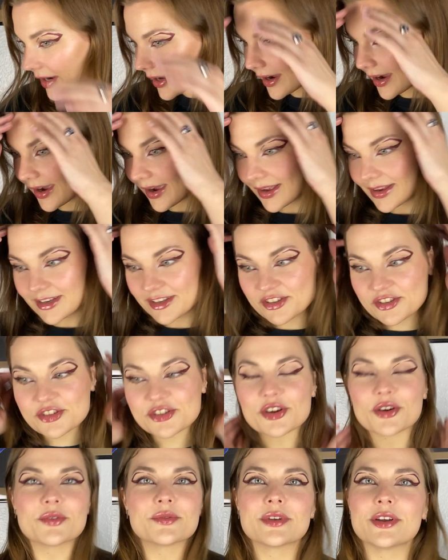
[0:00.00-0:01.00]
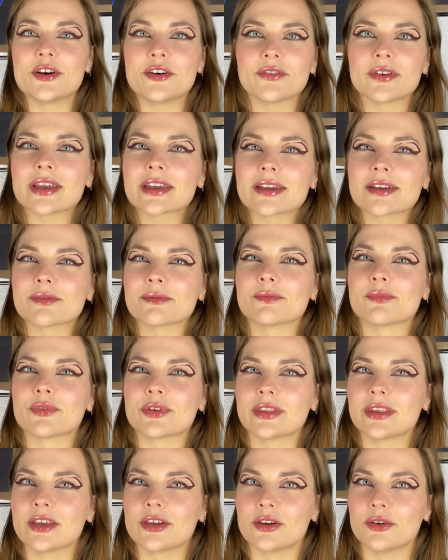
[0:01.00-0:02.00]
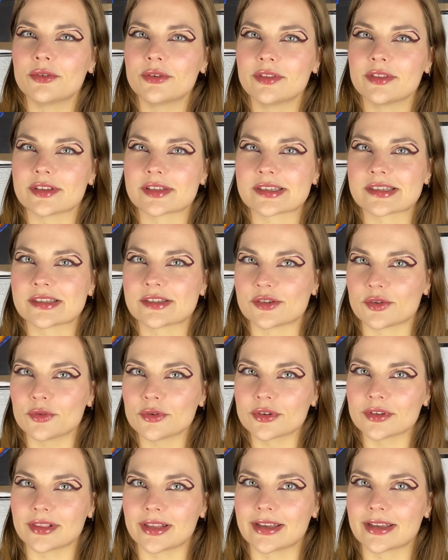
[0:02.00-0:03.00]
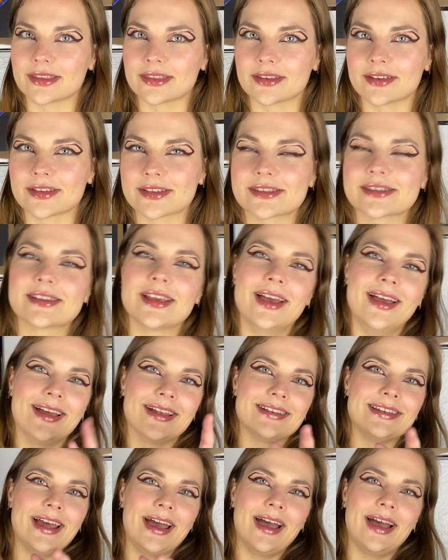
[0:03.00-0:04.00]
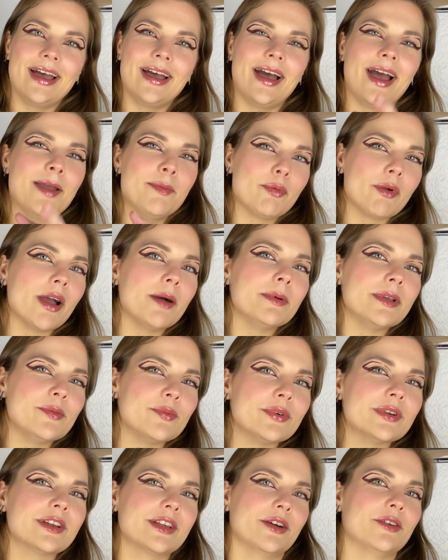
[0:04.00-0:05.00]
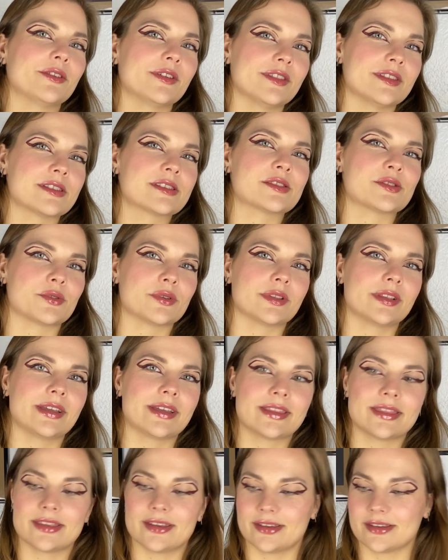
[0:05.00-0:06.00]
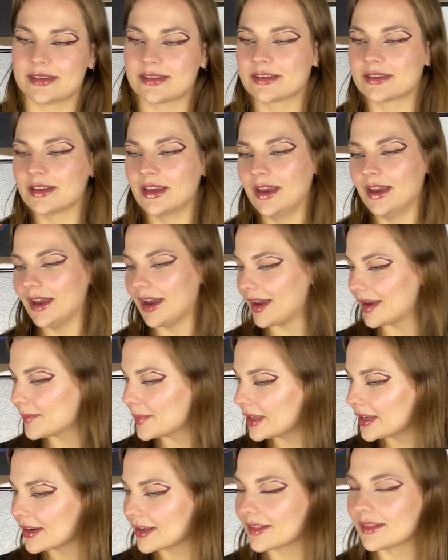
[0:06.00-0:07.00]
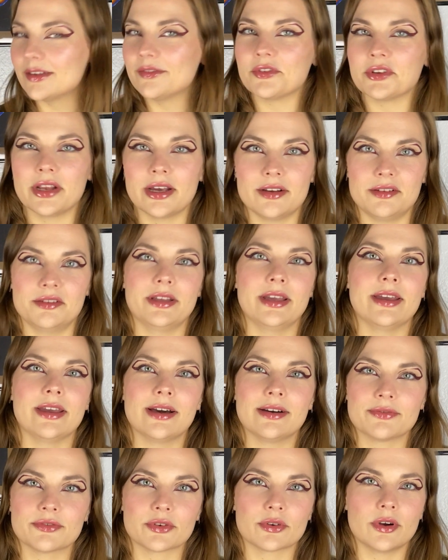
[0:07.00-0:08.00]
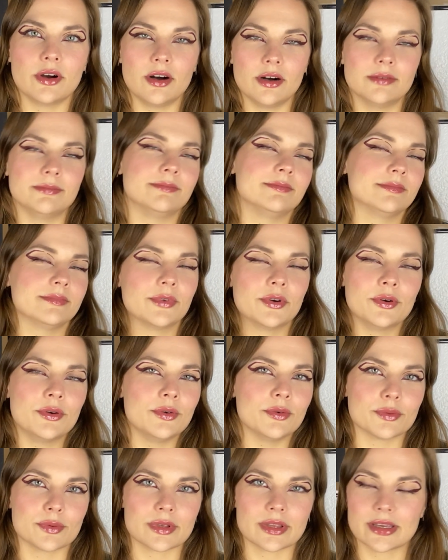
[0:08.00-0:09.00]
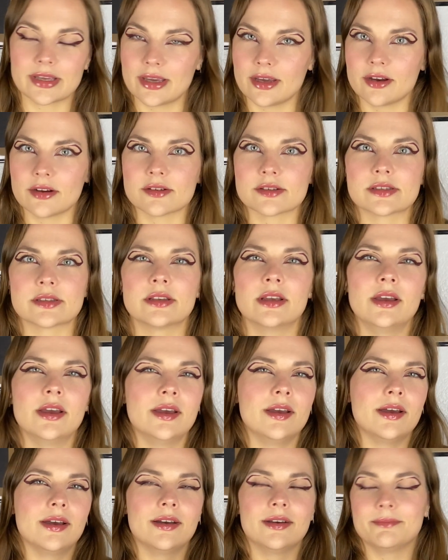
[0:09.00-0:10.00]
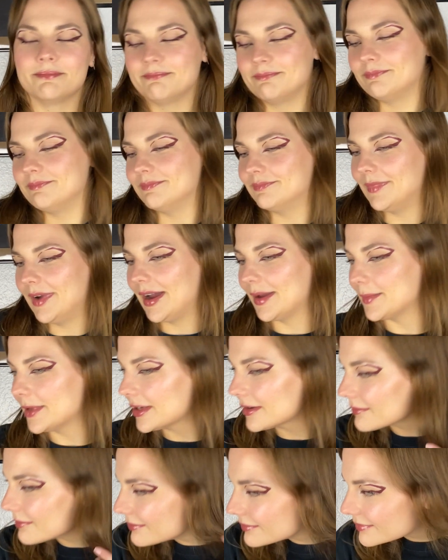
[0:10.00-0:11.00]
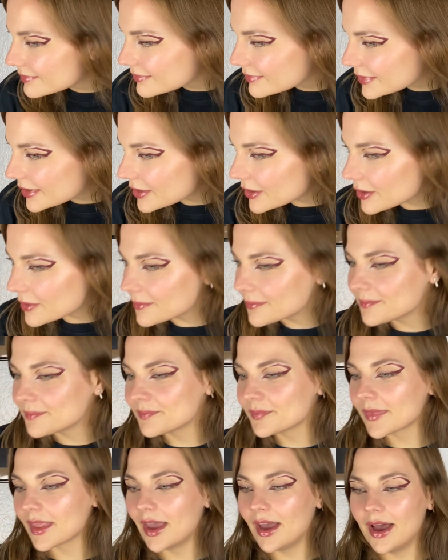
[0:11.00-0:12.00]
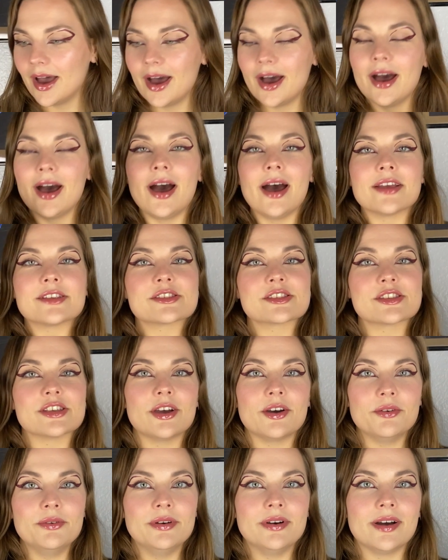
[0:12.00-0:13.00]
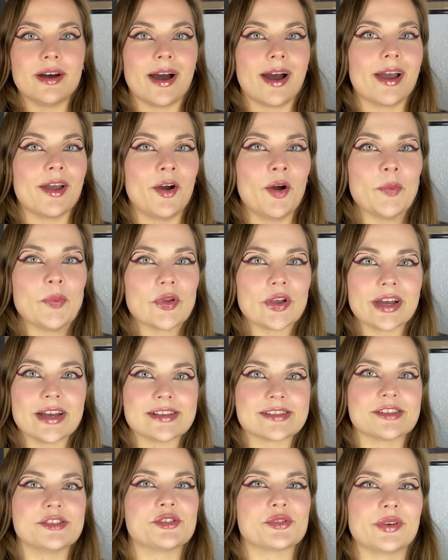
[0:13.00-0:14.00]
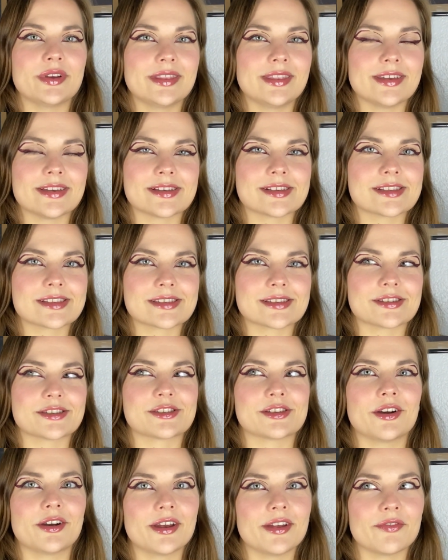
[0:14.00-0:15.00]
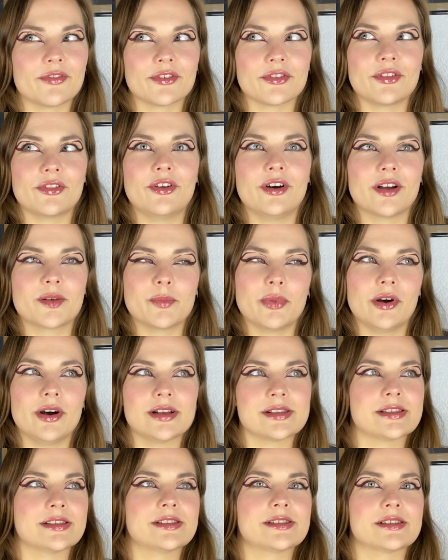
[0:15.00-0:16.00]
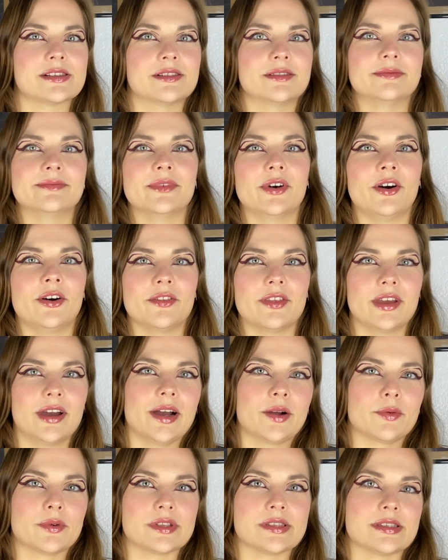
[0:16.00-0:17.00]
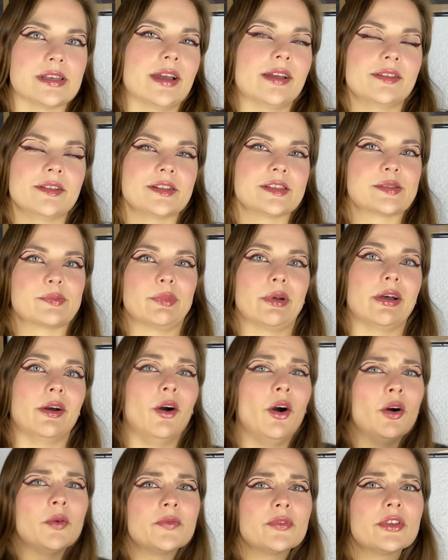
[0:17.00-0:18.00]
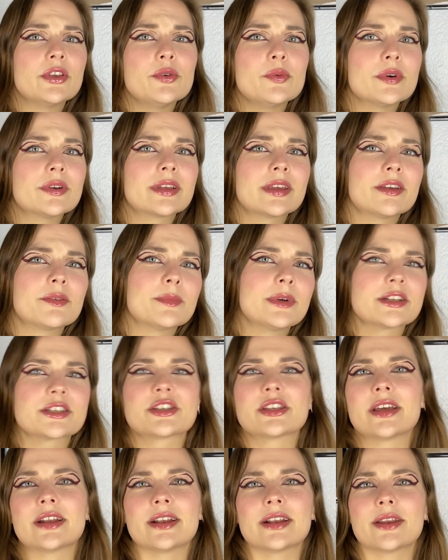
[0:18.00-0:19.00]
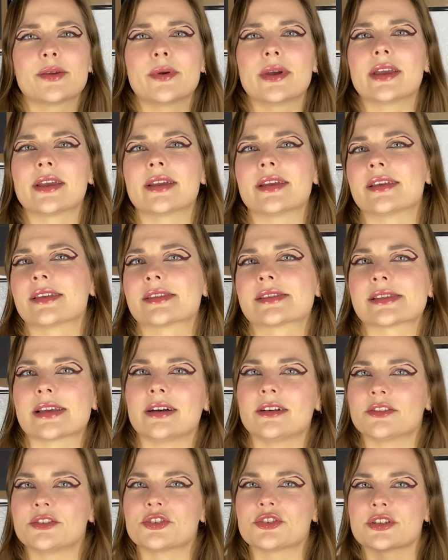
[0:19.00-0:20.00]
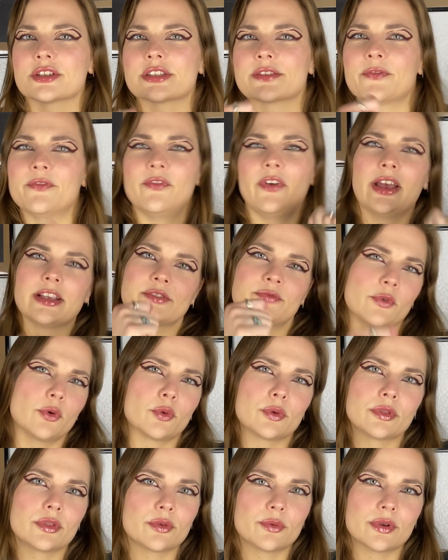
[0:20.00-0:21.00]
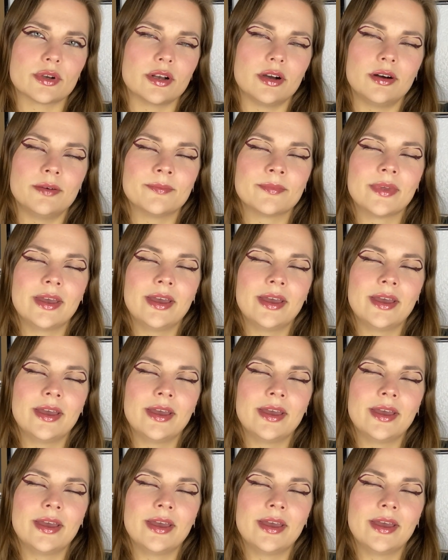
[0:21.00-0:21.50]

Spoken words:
I don't know if I could really go to the store like this. Nah, I probably would go to the store like this. I mean, I live in LA after all. Who really cares? I mean, you know. So, I hope you guys enjoyed this. Sorry for the long pauses and all the awkward silence, but hopefully you won't hear much of that anyway because I'll just fast forward through it all.